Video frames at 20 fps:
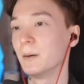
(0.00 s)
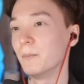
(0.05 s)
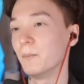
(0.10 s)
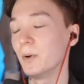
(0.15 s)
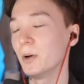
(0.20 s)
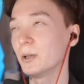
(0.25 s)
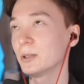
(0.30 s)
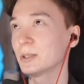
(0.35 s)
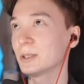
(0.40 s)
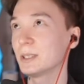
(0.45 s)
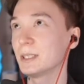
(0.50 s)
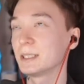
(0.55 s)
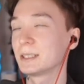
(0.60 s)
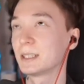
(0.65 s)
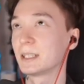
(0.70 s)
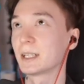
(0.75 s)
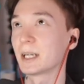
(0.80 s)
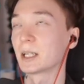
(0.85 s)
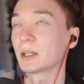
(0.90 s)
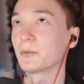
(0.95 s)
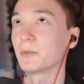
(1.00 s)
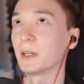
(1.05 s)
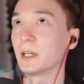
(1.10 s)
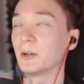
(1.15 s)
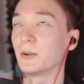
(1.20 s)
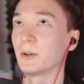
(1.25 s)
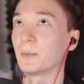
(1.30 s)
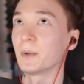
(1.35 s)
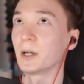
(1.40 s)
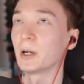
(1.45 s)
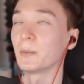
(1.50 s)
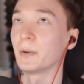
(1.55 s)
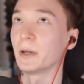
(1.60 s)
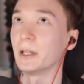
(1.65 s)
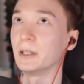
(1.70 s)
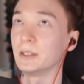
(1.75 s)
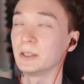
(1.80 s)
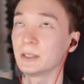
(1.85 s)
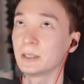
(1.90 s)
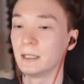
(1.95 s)
Mercy is the kind of hero, in my
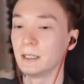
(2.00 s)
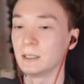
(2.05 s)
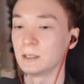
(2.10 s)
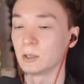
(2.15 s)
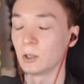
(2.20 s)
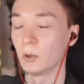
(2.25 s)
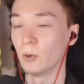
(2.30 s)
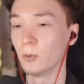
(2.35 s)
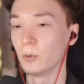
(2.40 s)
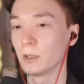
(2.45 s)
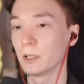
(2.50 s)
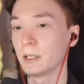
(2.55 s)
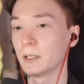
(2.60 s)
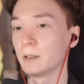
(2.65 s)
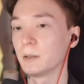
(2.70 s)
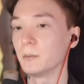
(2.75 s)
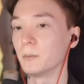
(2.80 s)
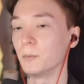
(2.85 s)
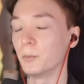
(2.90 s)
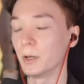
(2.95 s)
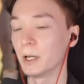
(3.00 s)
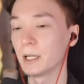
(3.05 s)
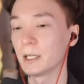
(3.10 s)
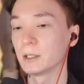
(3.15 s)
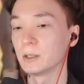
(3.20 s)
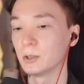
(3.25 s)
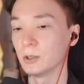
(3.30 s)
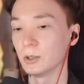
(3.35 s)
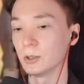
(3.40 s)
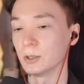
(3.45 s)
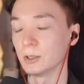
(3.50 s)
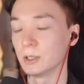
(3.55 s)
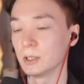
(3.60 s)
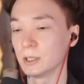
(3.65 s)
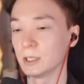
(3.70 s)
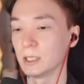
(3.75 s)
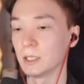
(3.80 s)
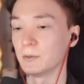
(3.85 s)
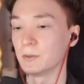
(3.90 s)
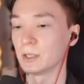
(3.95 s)
opinion, is only really
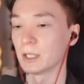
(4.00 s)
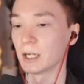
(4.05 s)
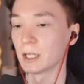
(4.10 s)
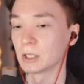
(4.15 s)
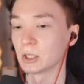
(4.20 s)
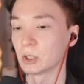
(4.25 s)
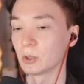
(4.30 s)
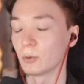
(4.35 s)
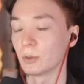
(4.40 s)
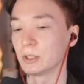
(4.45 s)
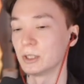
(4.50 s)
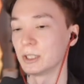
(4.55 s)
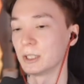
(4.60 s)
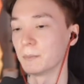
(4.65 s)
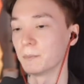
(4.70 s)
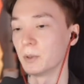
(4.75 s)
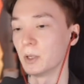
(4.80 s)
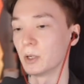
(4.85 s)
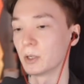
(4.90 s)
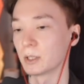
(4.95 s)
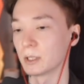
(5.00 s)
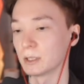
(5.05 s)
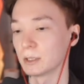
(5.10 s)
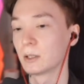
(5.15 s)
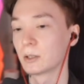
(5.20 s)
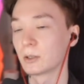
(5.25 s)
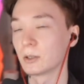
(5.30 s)
good if she has someone she can pocket.